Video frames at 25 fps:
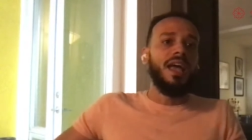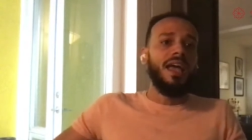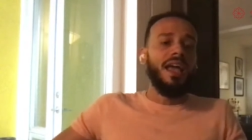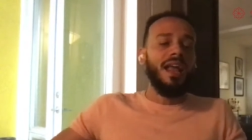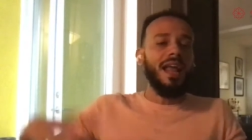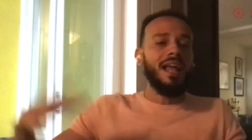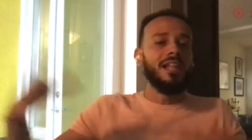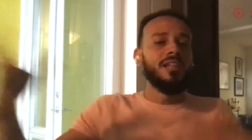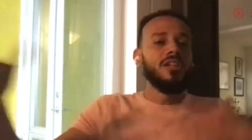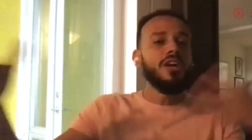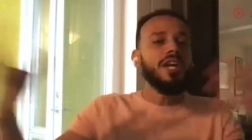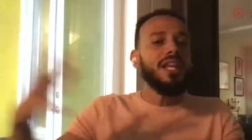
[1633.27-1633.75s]

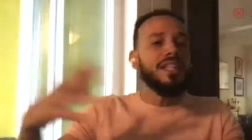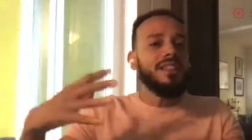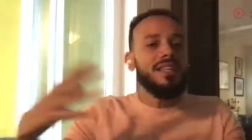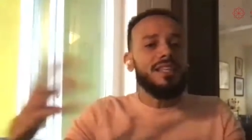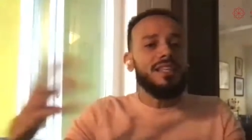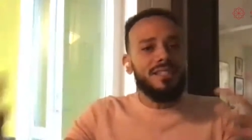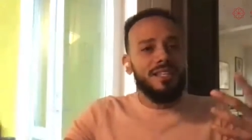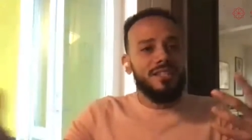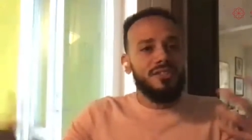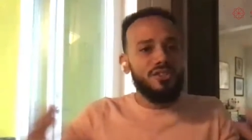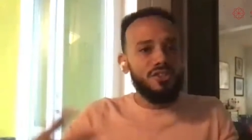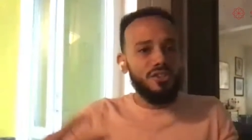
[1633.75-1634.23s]
And I look at
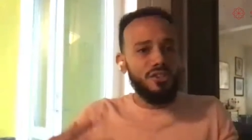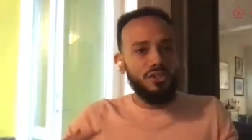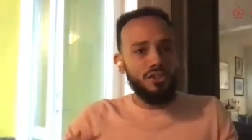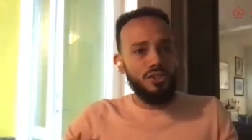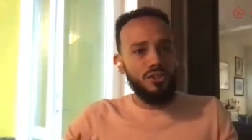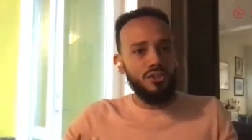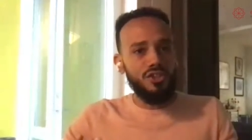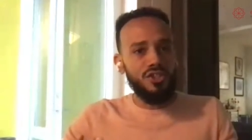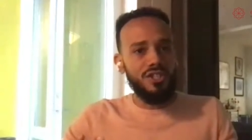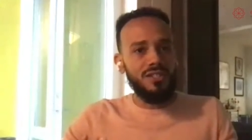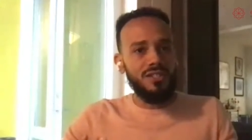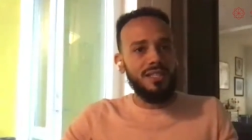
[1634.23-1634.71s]
these
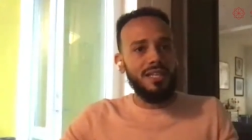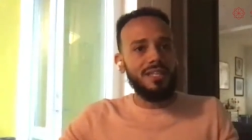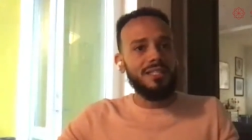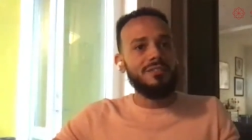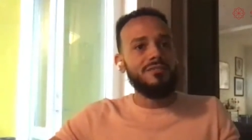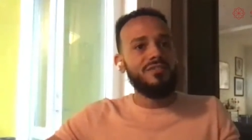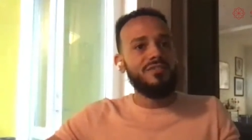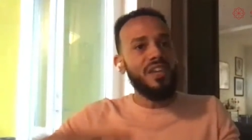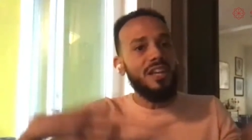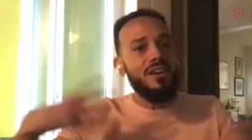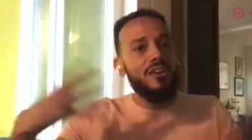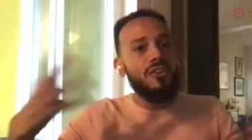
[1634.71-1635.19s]
institutions
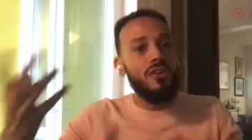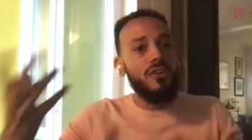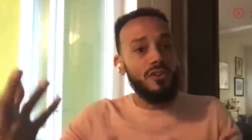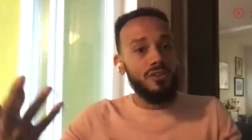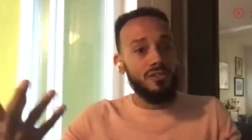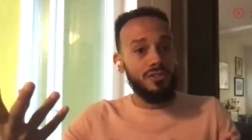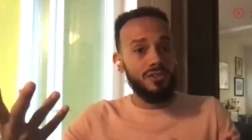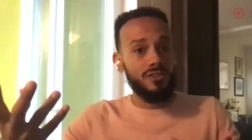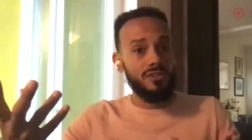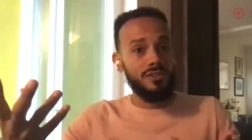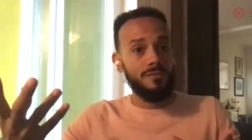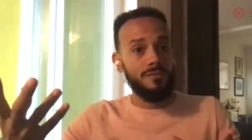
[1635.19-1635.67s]
as
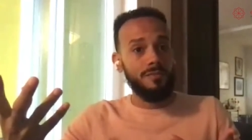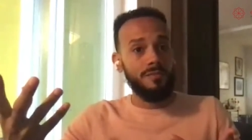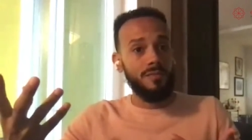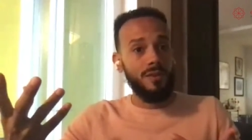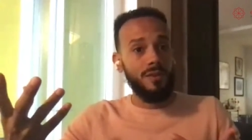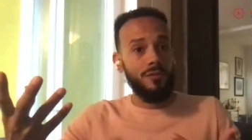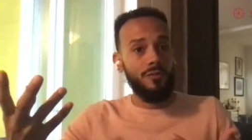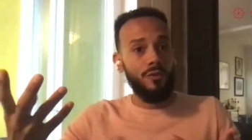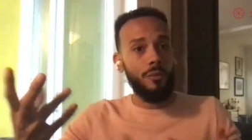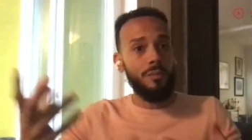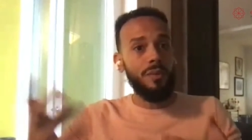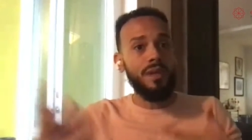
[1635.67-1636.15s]
vehicles
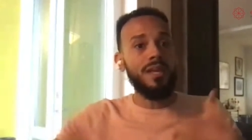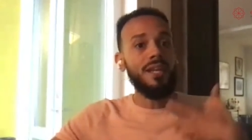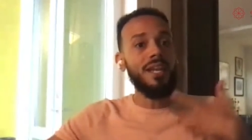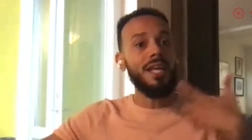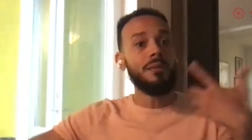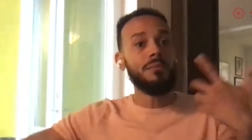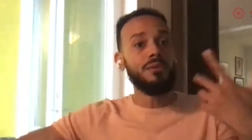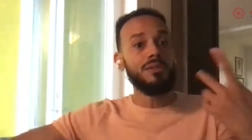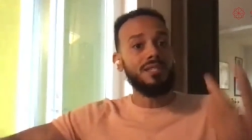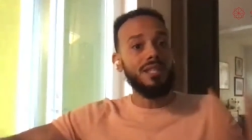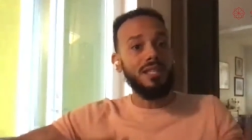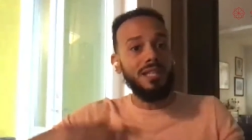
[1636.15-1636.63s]
for being
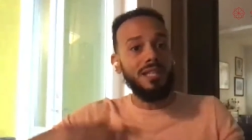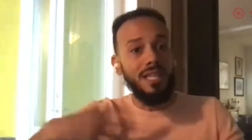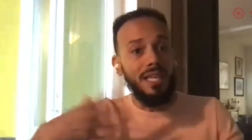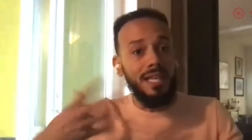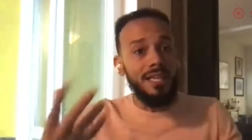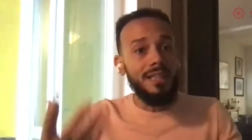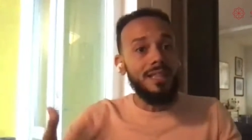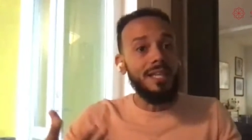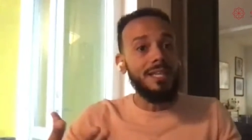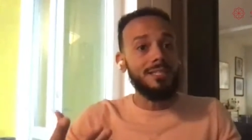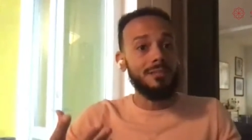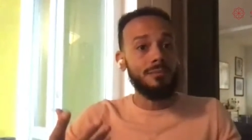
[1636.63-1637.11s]
able to
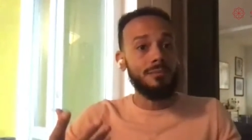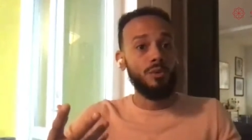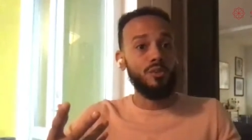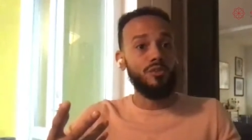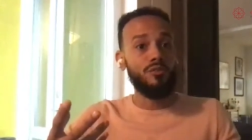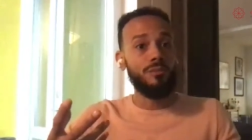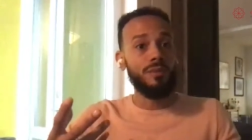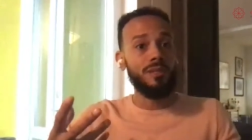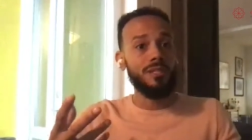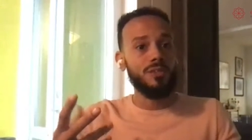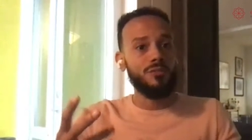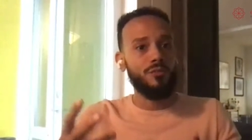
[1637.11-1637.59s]
lead these
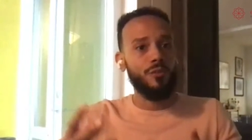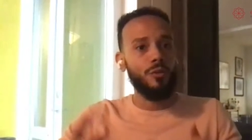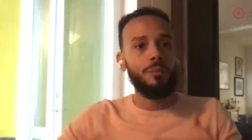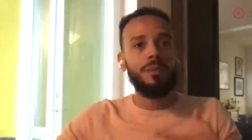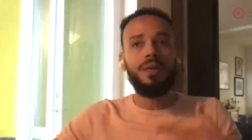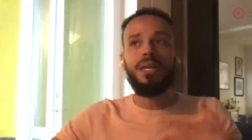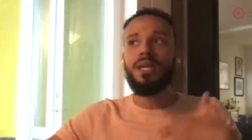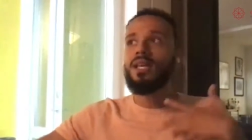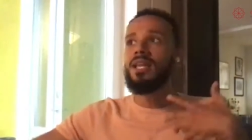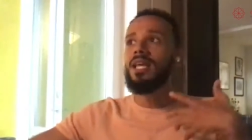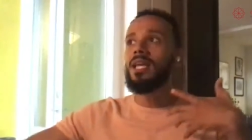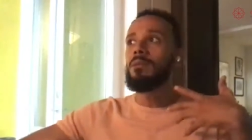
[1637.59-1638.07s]
movements, for
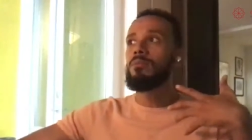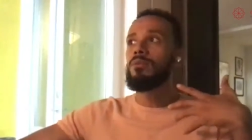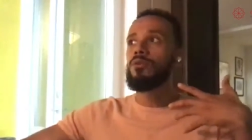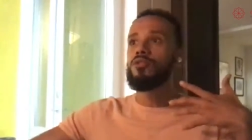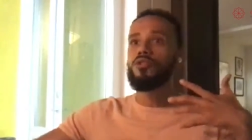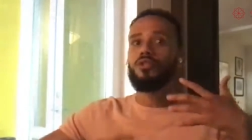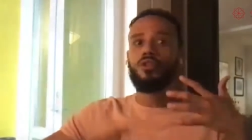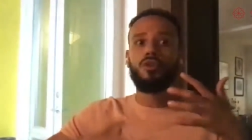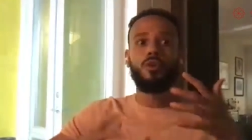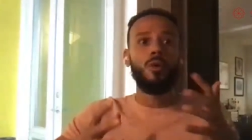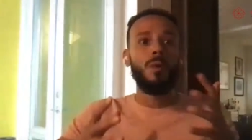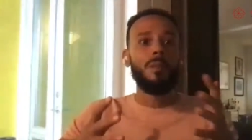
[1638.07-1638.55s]
being able
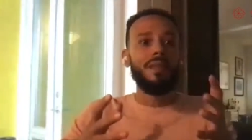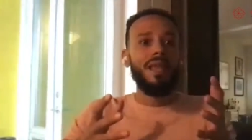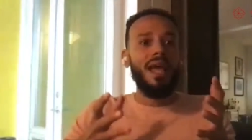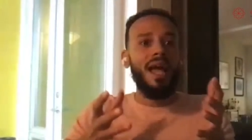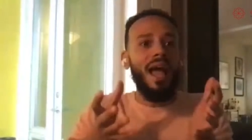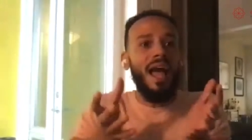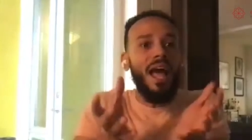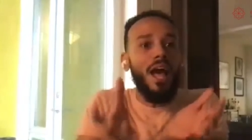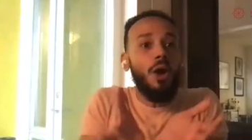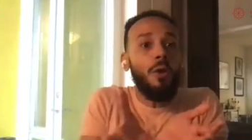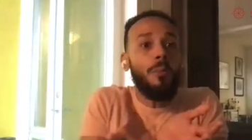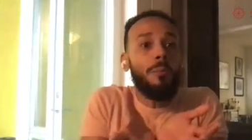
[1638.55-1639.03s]
to
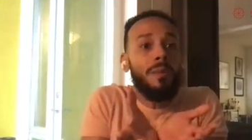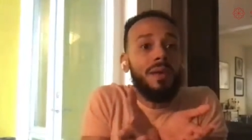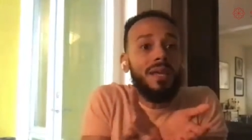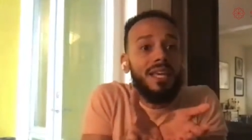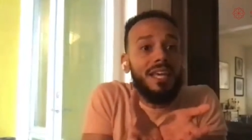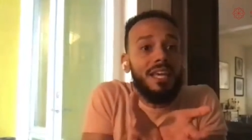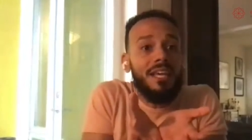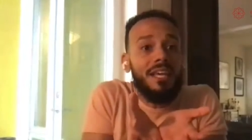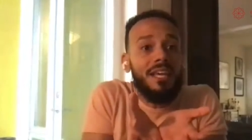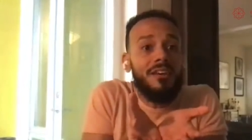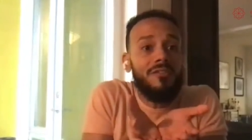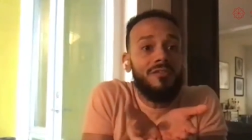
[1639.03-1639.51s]
help
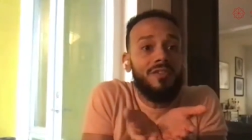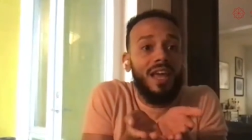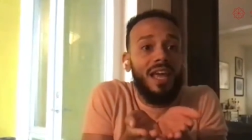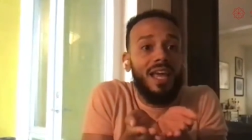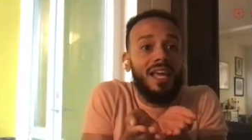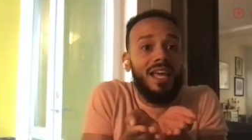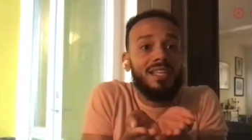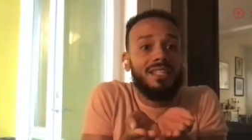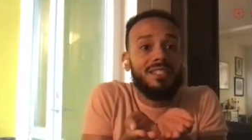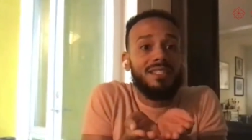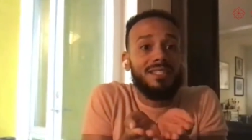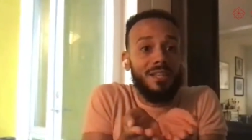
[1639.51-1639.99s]
give
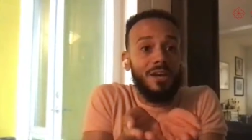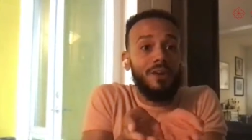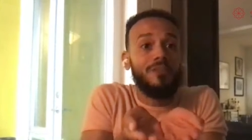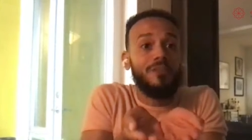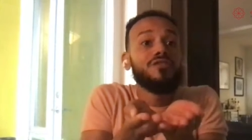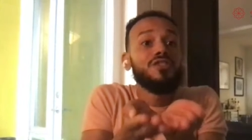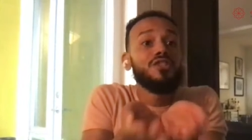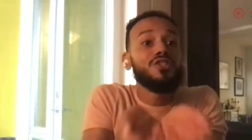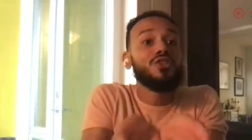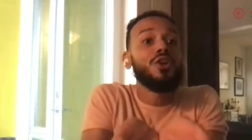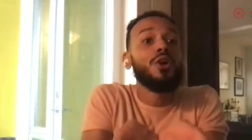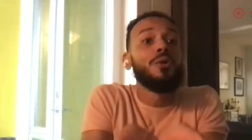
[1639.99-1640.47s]
a
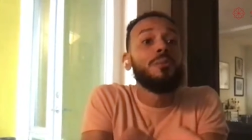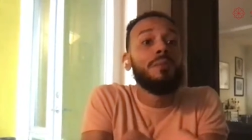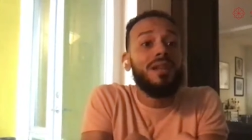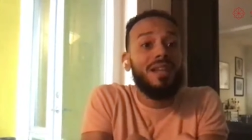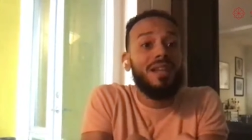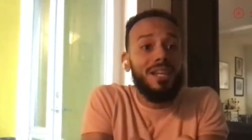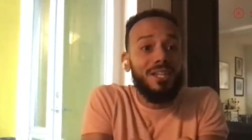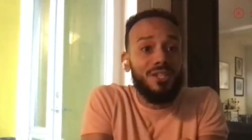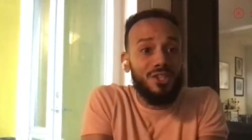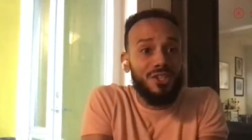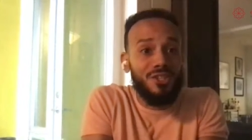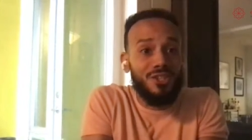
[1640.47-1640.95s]

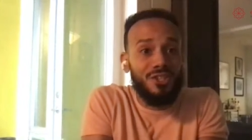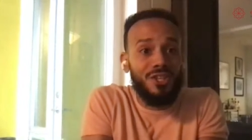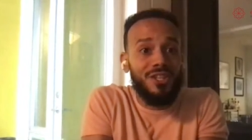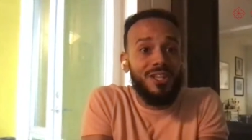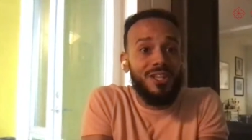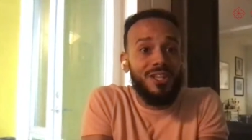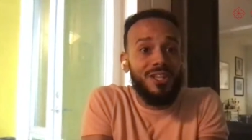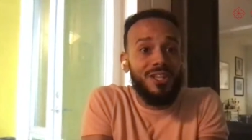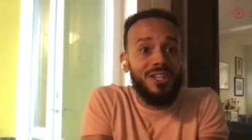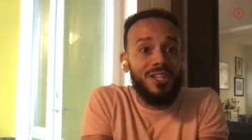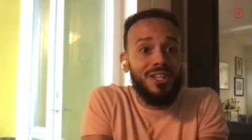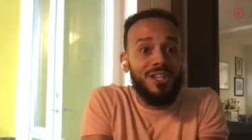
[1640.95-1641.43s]
self-determination
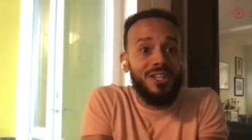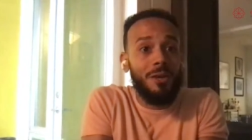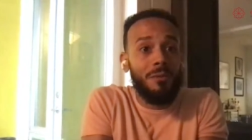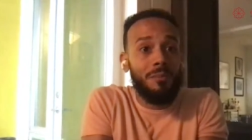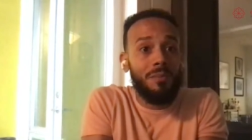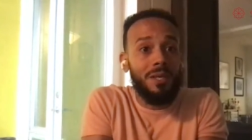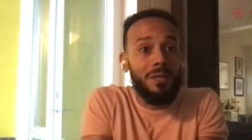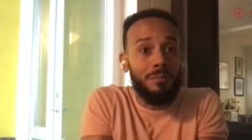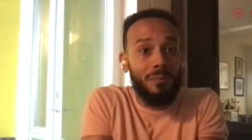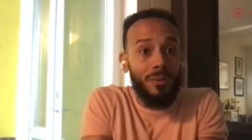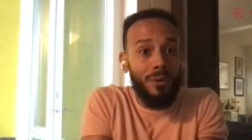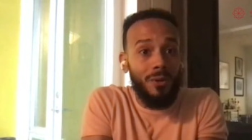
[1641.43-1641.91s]
to their
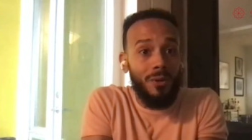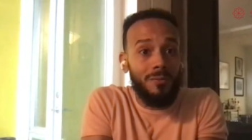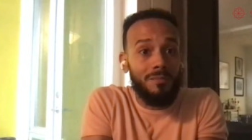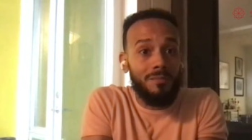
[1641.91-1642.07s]
people,